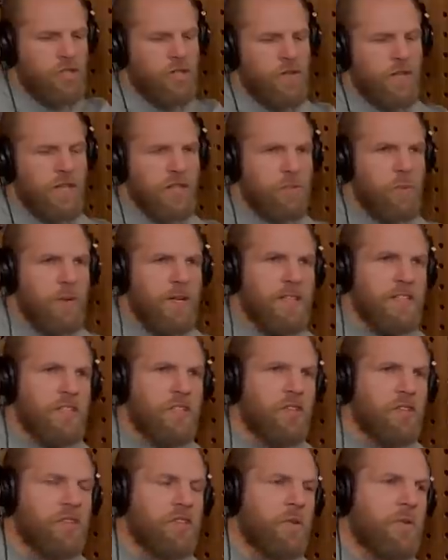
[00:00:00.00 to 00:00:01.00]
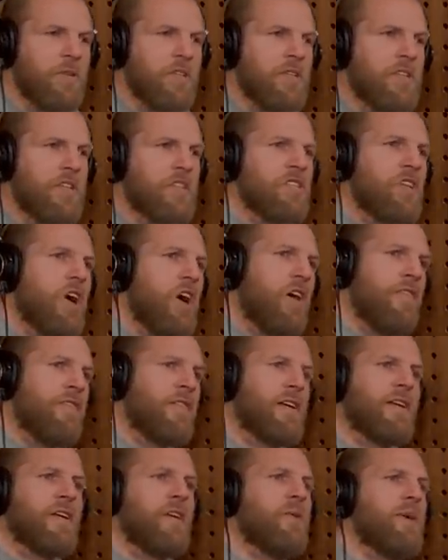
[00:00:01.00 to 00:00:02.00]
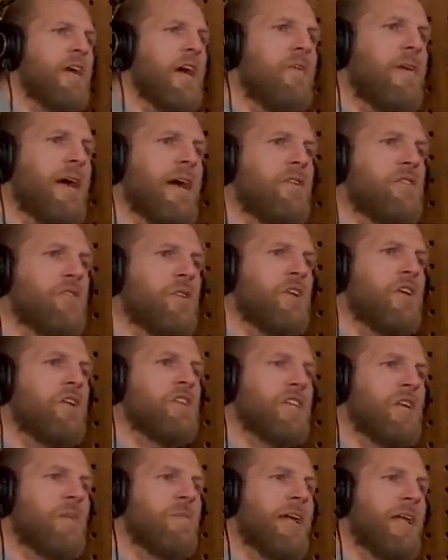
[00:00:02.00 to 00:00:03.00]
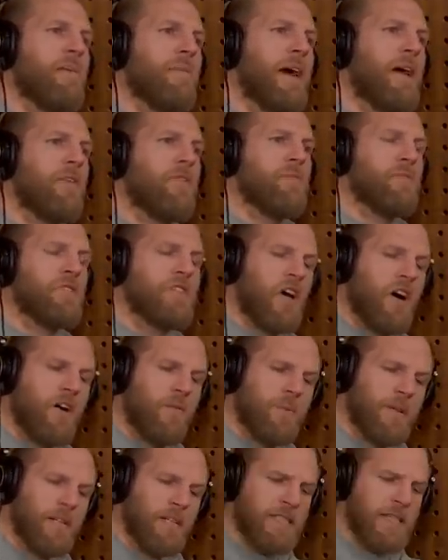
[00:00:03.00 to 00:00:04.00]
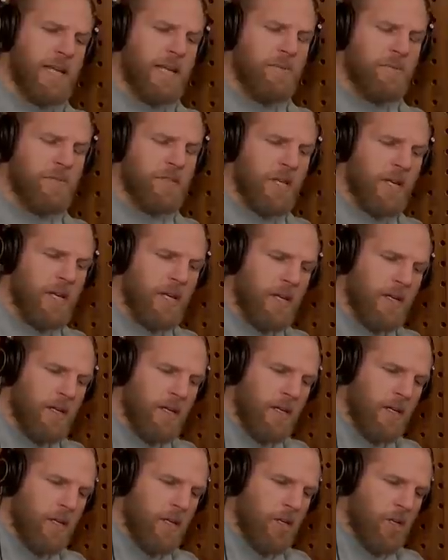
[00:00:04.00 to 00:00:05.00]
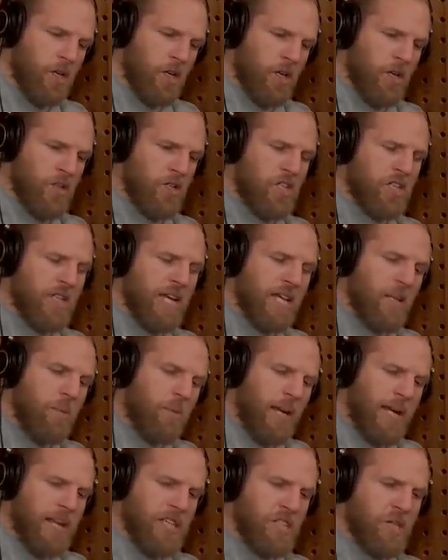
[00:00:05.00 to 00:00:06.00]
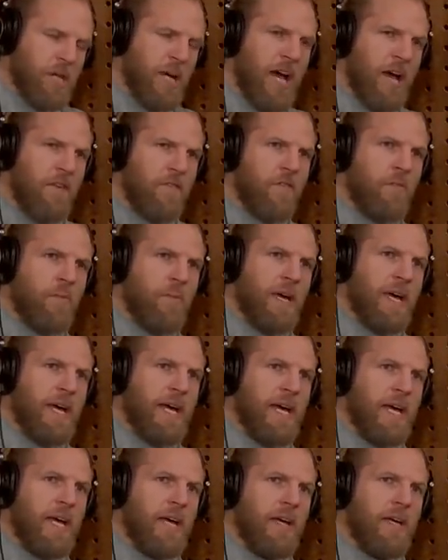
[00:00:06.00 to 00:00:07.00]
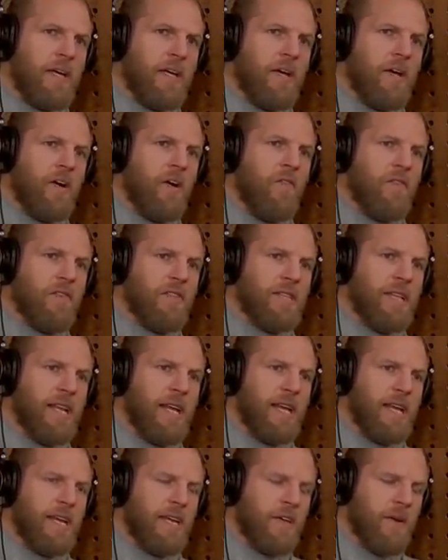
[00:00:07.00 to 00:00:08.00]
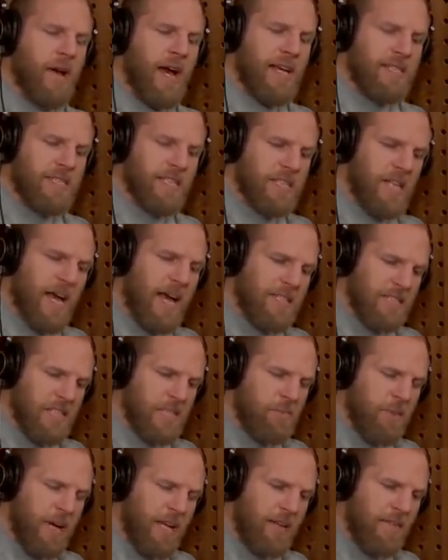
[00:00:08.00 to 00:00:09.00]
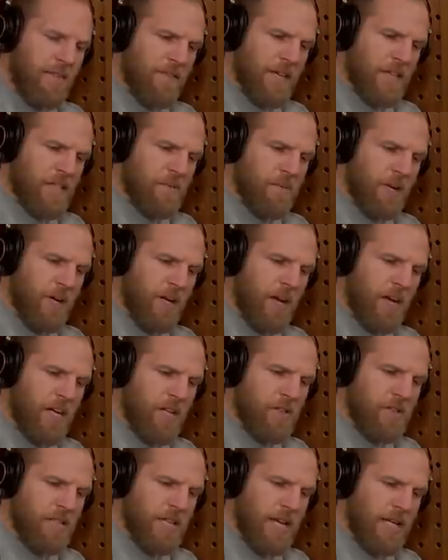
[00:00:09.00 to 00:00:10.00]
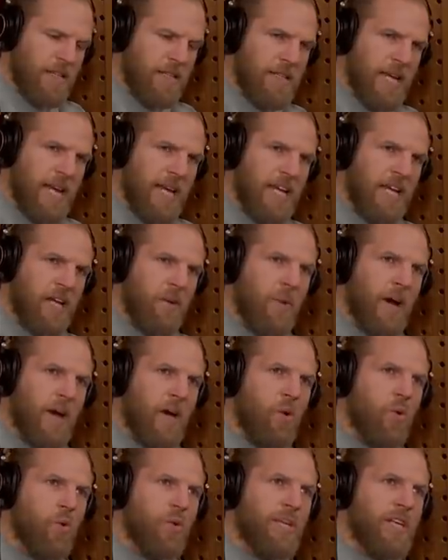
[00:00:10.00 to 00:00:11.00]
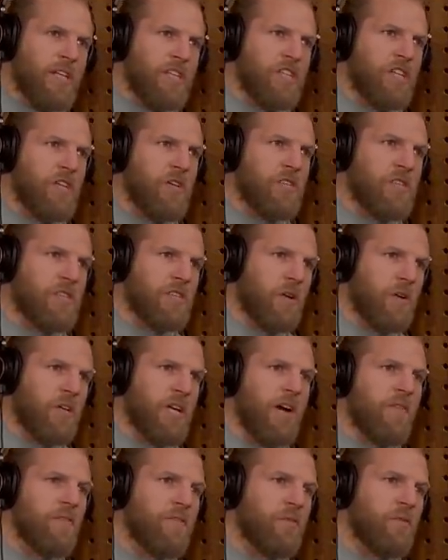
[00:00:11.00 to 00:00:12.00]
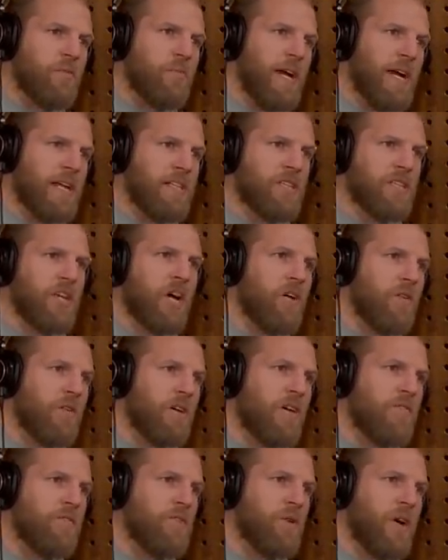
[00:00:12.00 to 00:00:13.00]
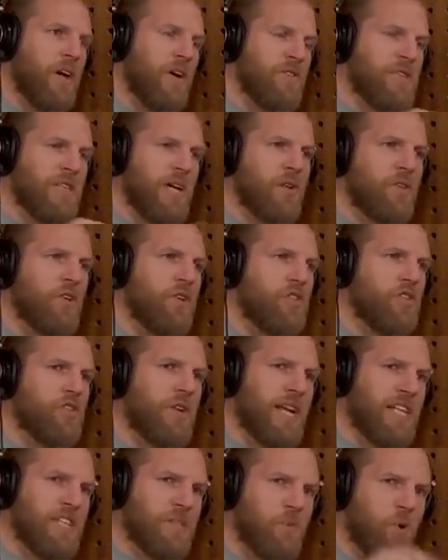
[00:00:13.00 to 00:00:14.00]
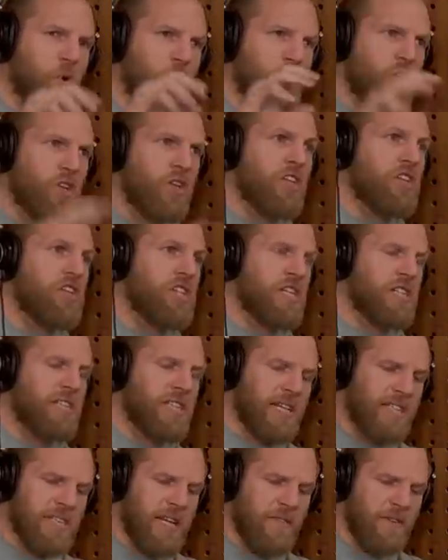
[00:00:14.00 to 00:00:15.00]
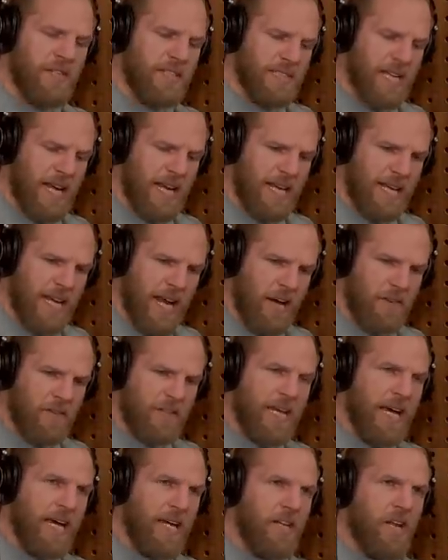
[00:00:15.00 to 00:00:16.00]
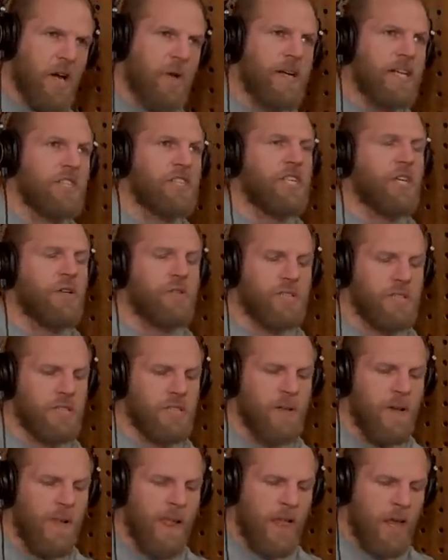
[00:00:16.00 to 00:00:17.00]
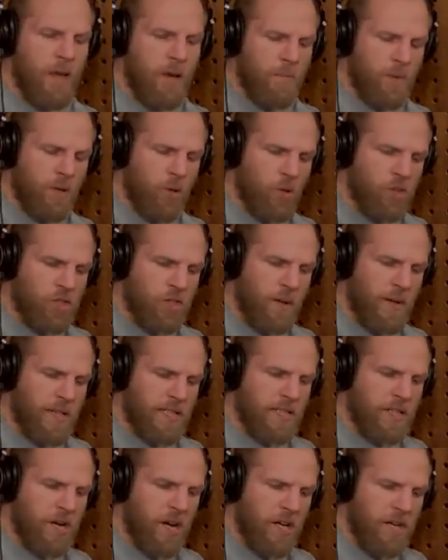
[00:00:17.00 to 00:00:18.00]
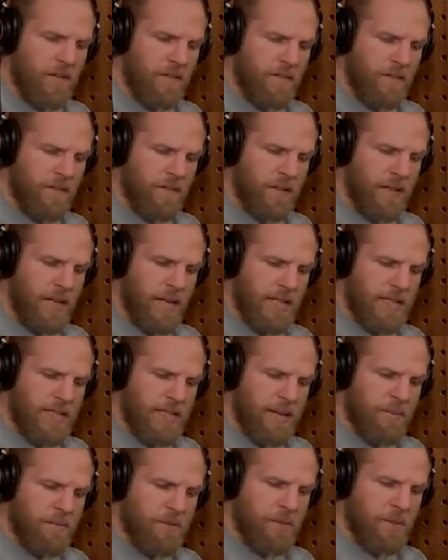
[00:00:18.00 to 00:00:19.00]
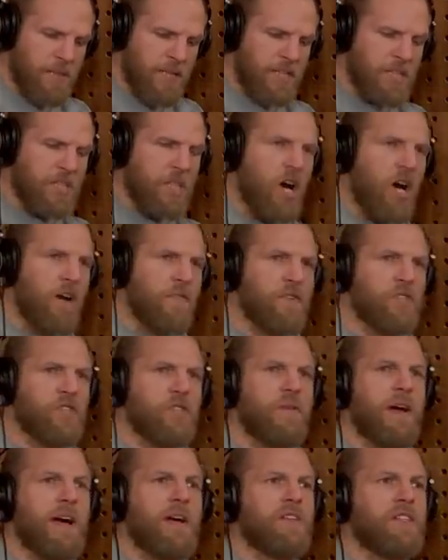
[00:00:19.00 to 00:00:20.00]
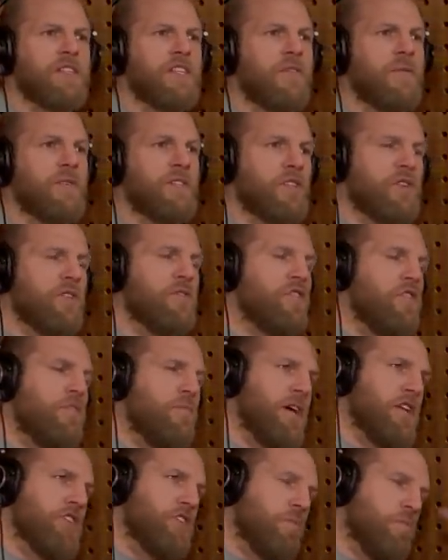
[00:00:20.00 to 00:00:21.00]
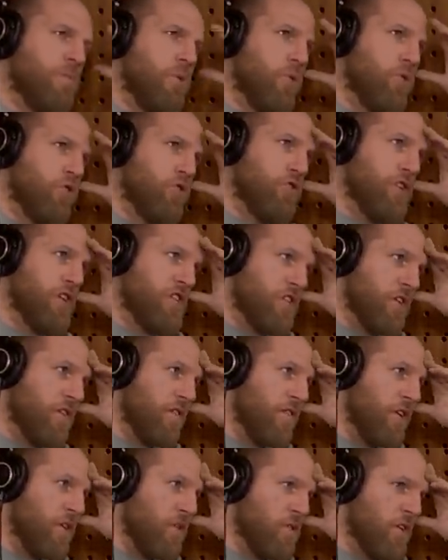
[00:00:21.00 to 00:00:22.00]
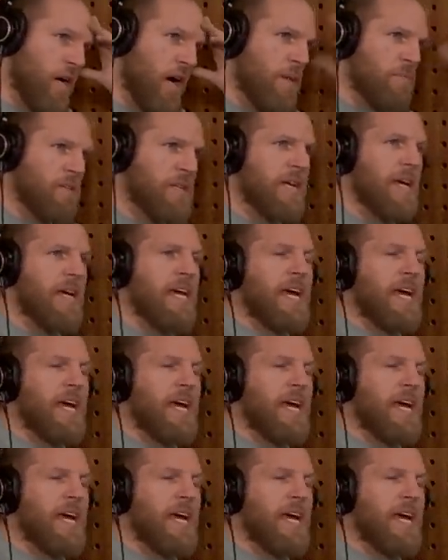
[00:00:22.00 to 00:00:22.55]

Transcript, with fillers: Do you think as well it's a lot to do with the staffing you get around you? I know you said about the backroom staff, but it seems just getting the players to go out for a beer, obviously, you know, has it has its benefits. But like you said, taking away all the excuses, so comfortable beds, co comfortable hotel, good transport, good logistics, everything's taken care of, kit, no excuses. But also it's kind of, it seems to be the staff you surround yourself with. So you've, you've mentioned Paul Stridgeon a few times.